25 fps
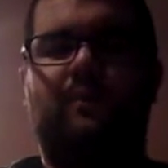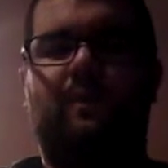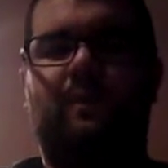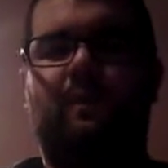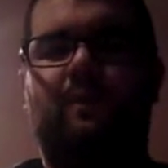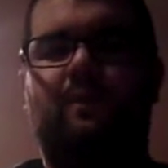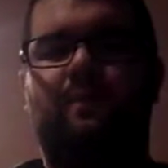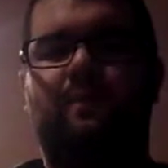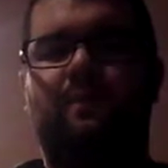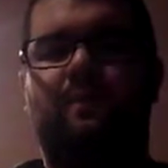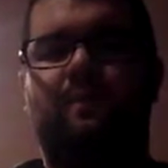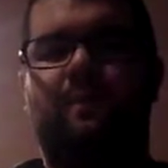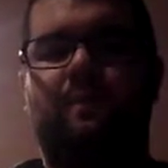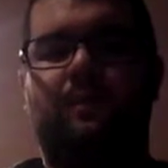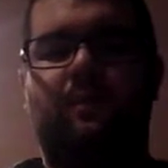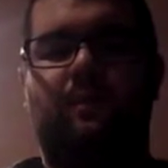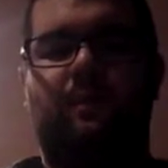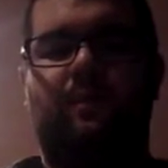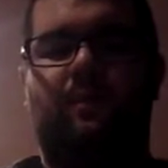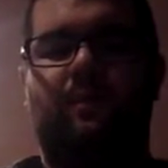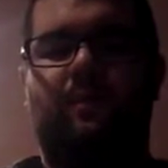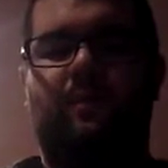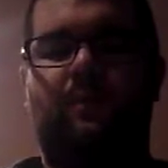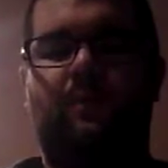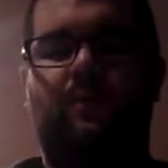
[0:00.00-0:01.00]

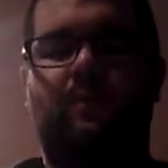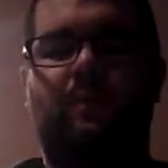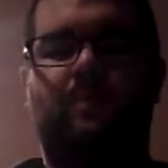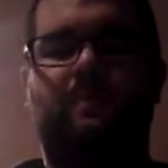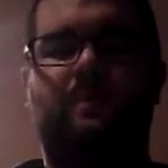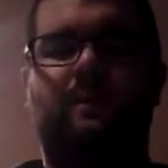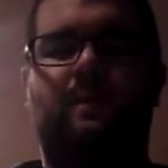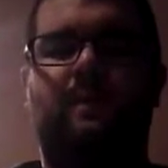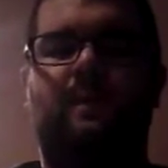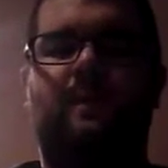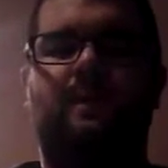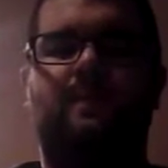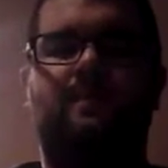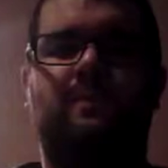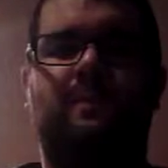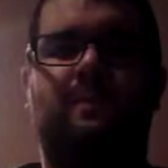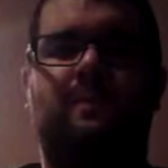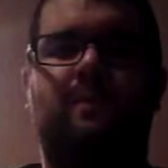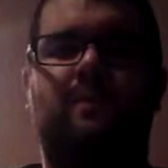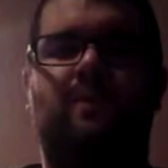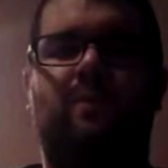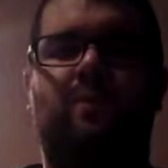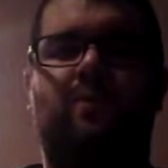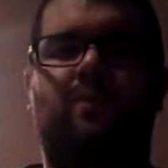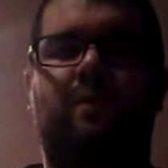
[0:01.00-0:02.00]
it were up to them to
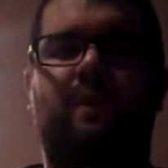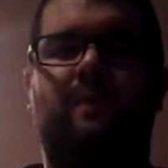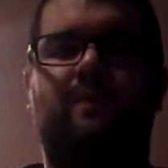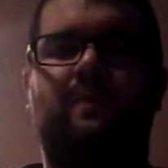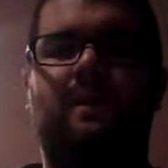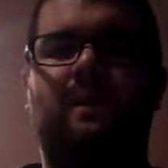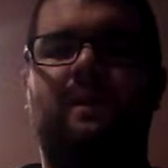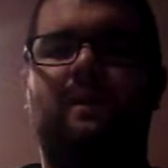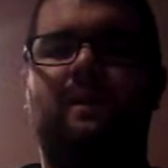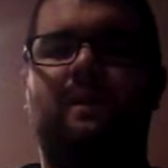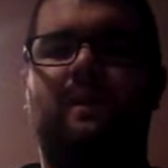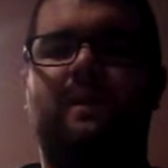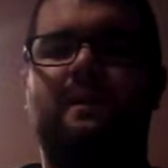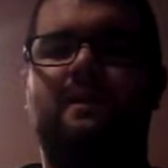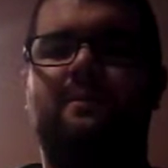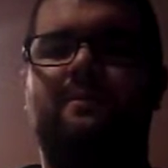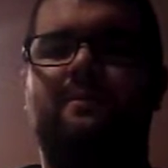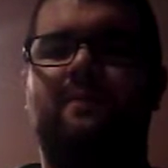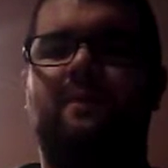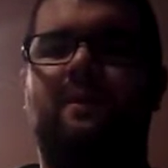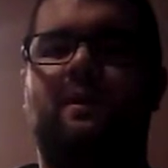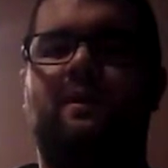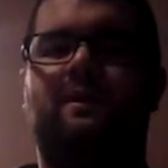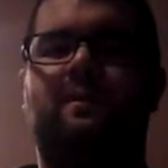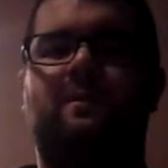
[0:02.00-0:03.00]
do a remake on it
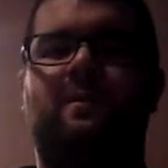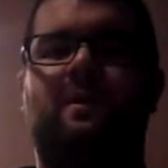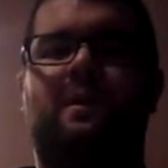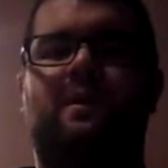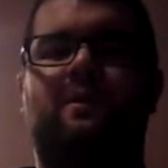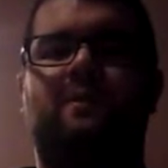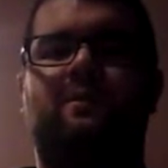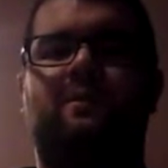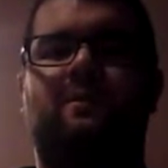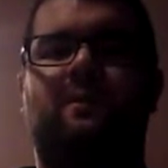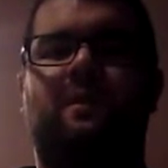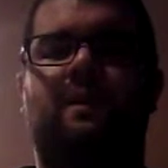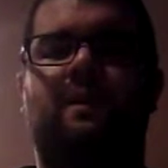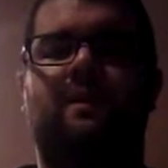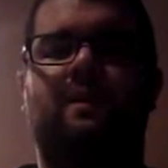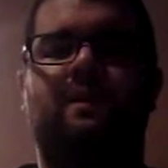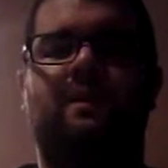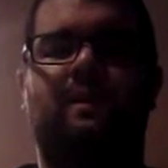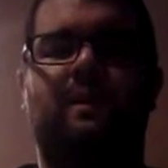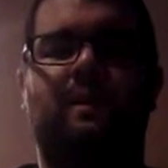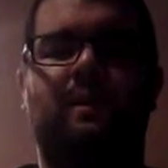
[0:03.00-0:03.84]
for Xbox One,